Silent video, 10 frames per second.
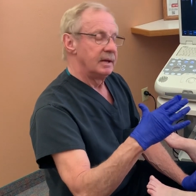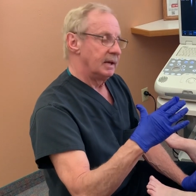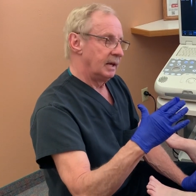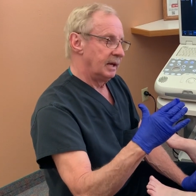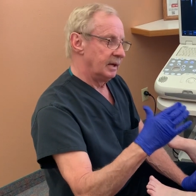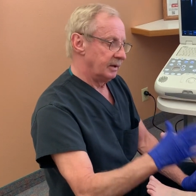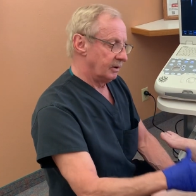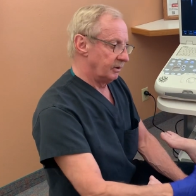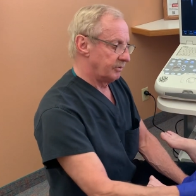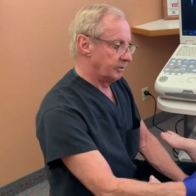and it
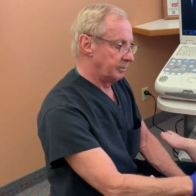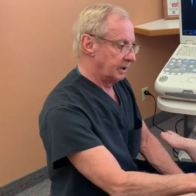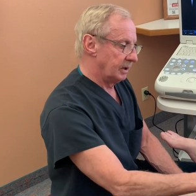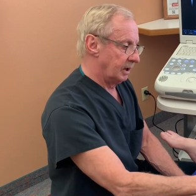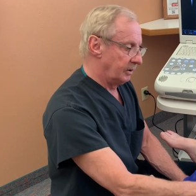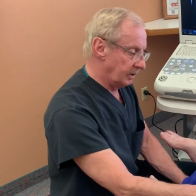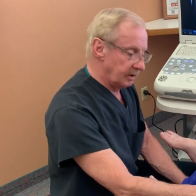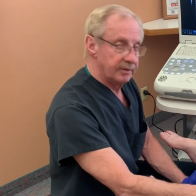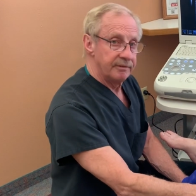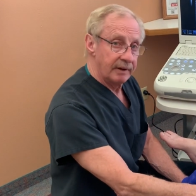goes from being
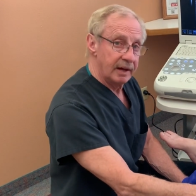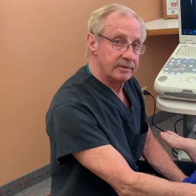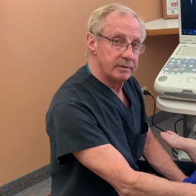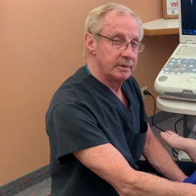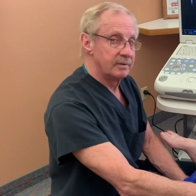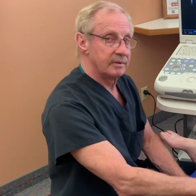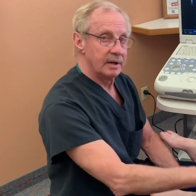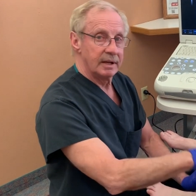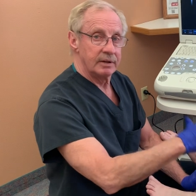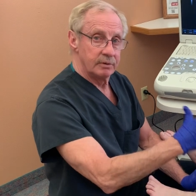underneath the fascia, which is kind
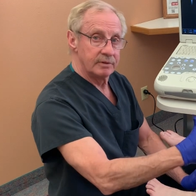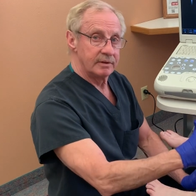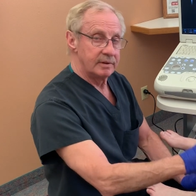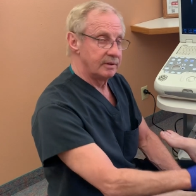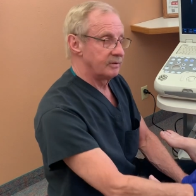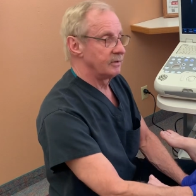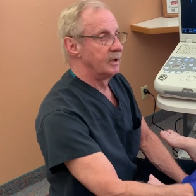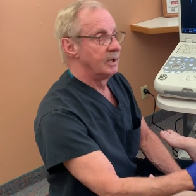of like gristly tissue,